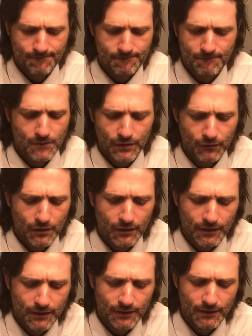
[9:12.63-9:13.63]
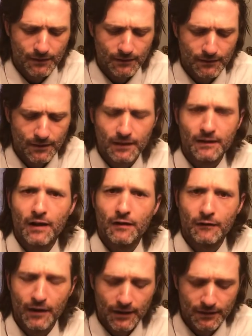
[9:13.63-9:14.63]
What's wrong? Is that all
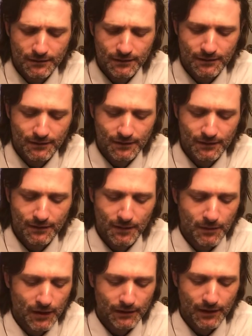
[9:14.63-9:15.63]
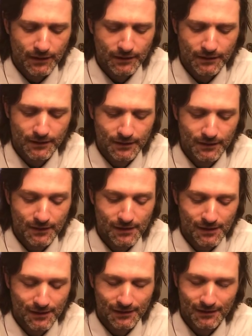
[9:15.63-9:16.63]
right? Said Montag.
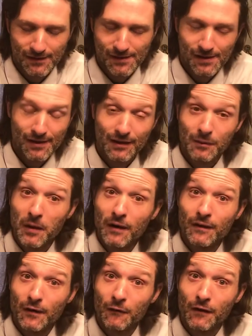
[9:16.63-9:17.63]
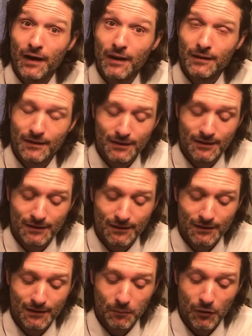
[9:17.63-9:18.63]
It's better than all right.
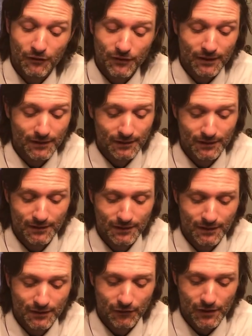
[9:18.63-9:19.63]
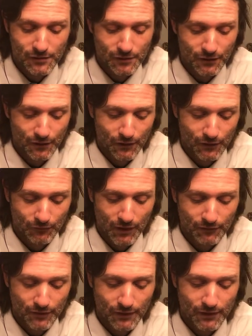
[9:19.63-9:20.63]
It's perfect. Granger turned to the
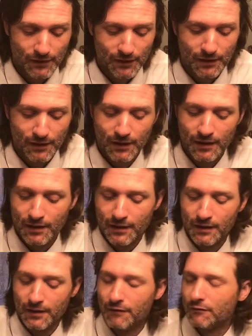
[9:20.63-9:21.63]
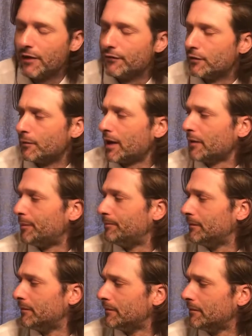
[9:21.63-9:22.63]
Reverend. Reverend, we got a
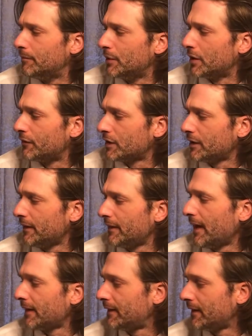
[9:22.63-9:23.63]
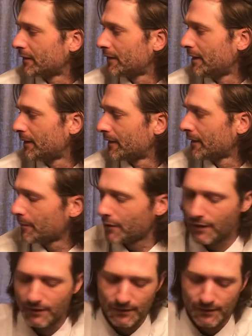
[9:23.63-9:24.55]
book of Ecclesiastes around here somewhere?